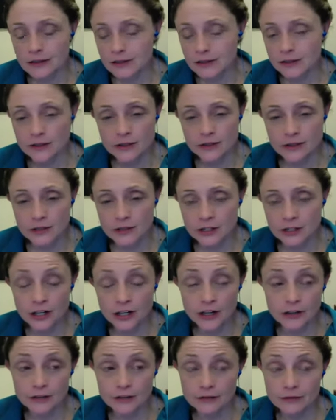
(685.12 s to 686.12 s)
mm. you
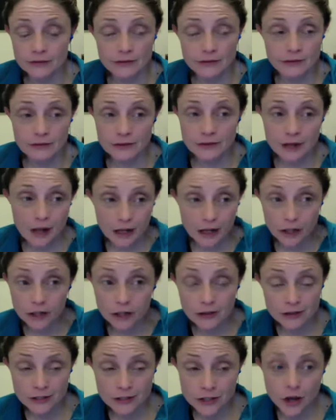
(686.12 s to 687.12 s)
know
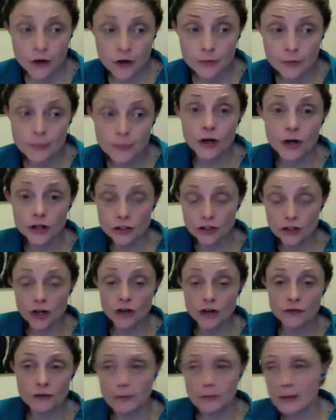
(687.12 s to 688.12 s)
a, so much
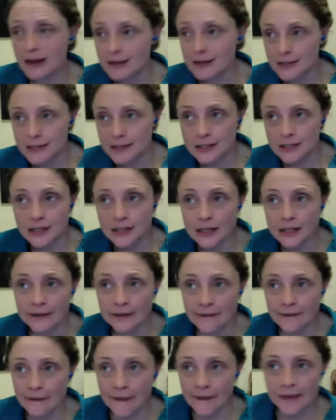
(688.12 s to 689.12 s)
over the past
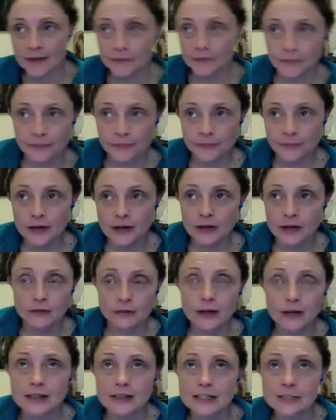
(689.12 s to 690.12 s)
uh,
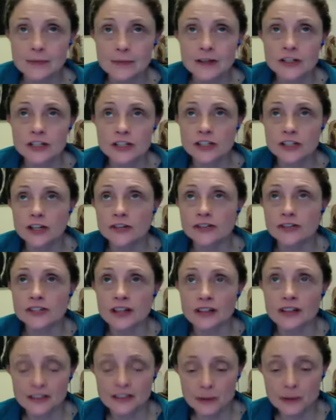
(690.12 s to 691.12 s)
well especially notice it i
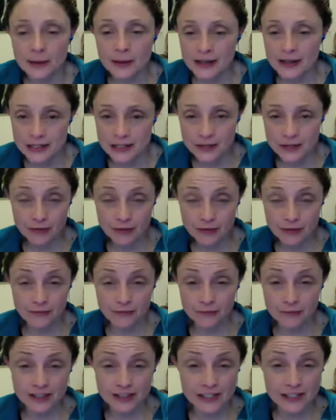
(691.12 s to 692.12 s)
think the past
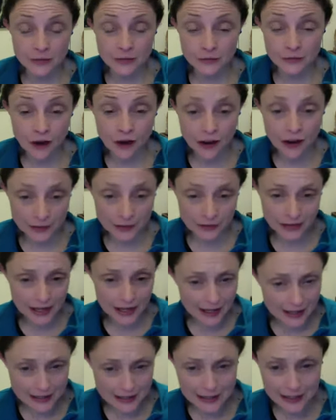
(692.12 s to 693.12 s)
three to five
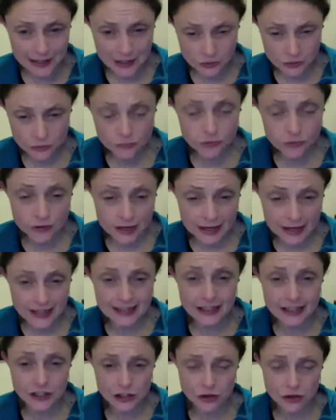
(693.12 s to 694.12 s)
years it's really
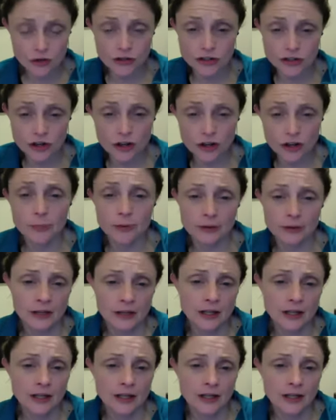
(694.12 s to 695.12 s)
yeah. shot up
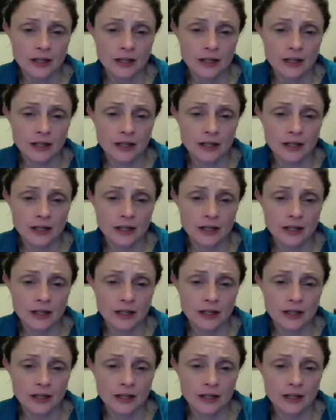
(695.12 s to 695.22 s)
it